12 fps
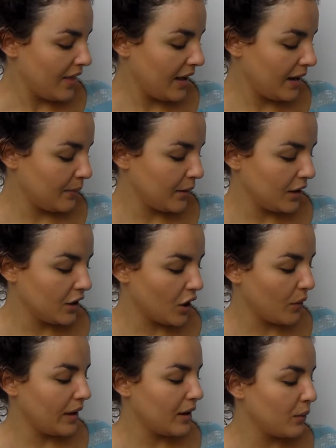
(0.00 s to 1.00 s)
Then I'm going to
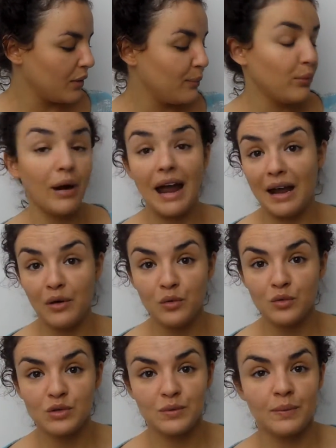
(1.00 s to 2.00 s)
go in with
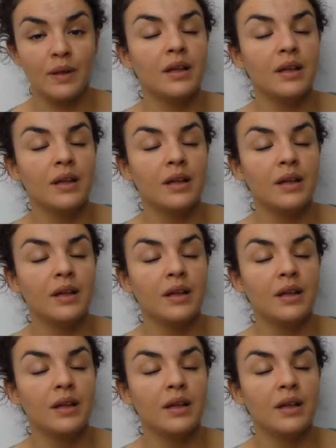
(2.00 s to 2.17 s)
brows.